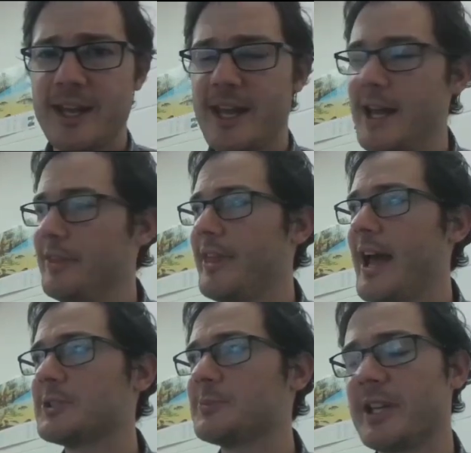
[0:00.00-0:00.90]
And
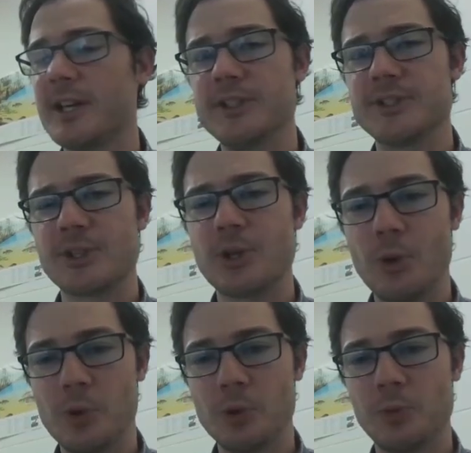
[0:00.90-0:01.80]
that's because
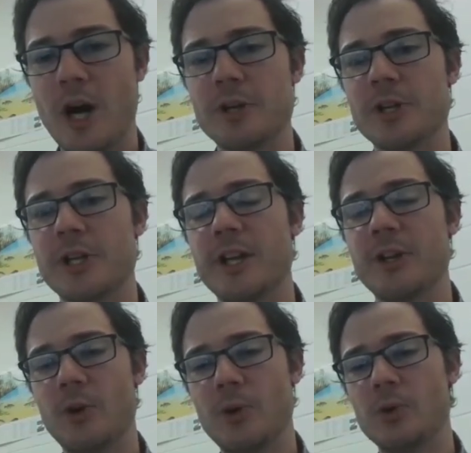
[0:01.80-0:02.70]
cold water can
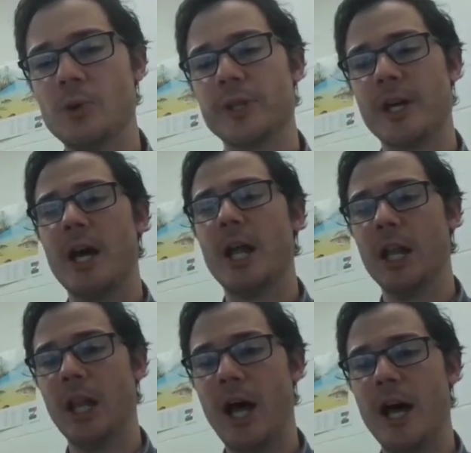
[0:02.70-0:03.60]
hold a
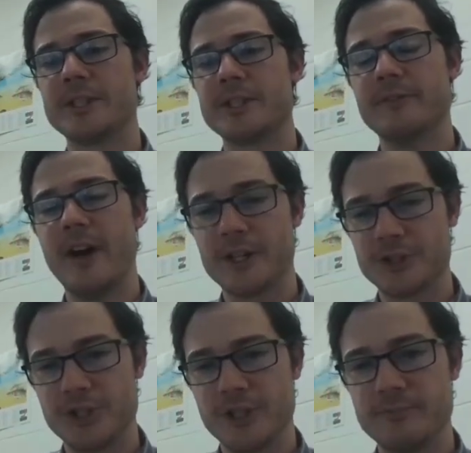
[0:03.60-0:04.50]
lot of
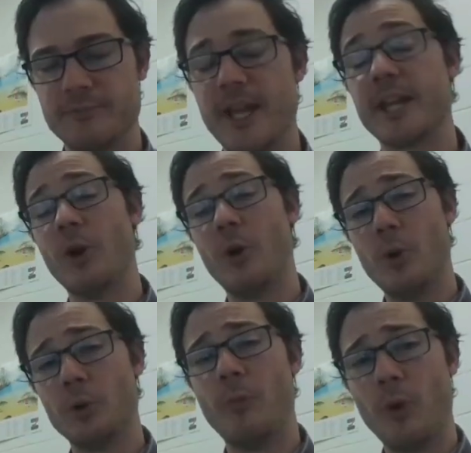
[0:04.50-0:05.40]
oxygen. It can
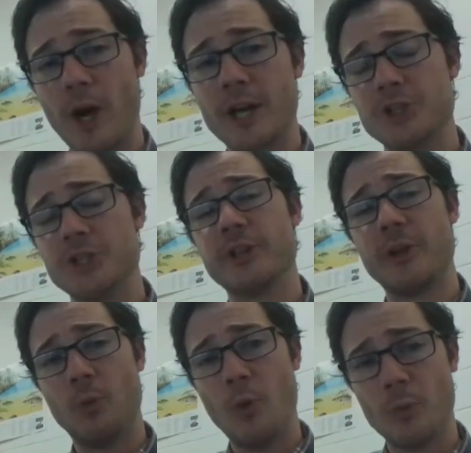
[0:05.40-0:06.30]
hold more oxygen
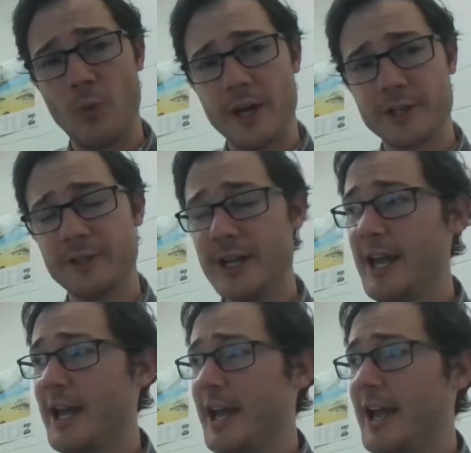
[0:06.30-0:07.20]
than warm water.
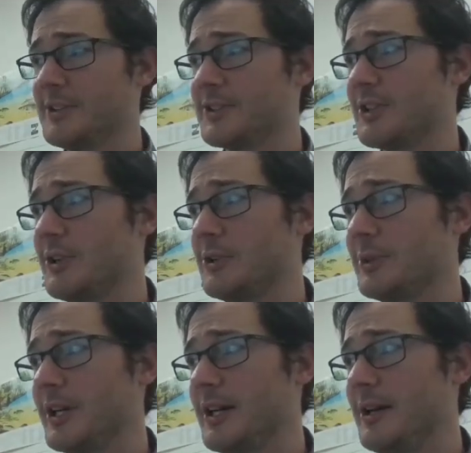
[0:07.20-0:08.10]
And
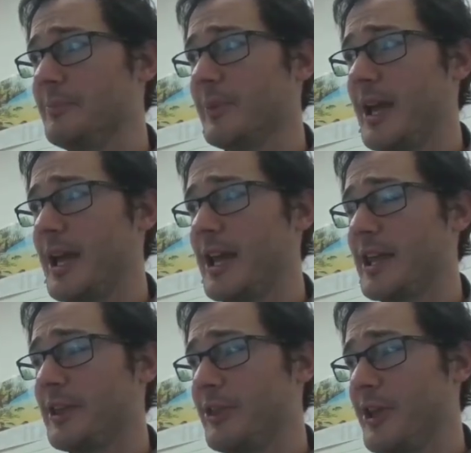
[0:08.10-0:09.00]
so
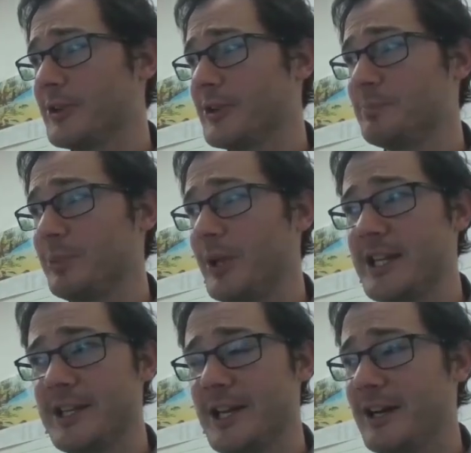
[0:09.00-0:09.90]
there's
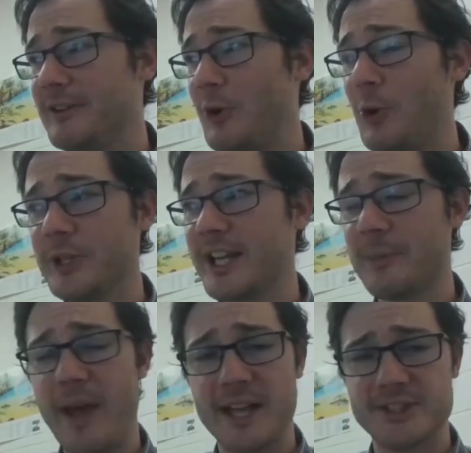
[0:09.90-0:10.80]
plenty of holding
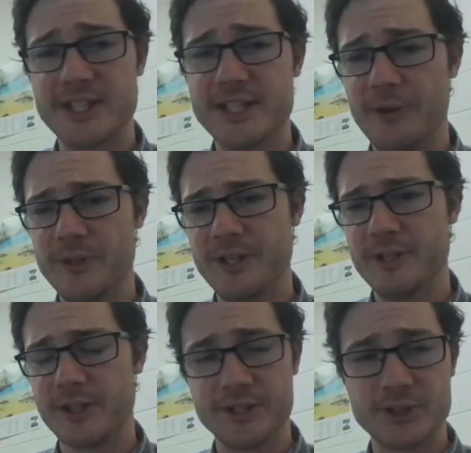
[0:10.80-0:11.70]
capacity down
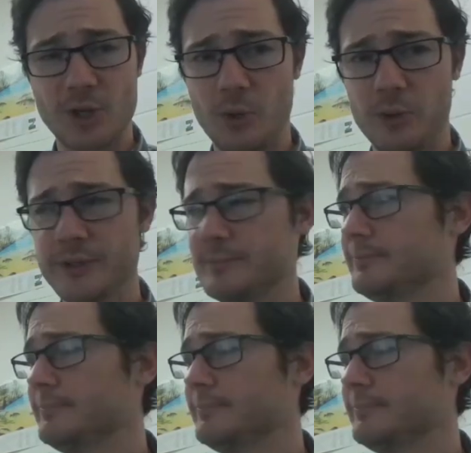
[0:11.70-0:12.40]
here because it's cold.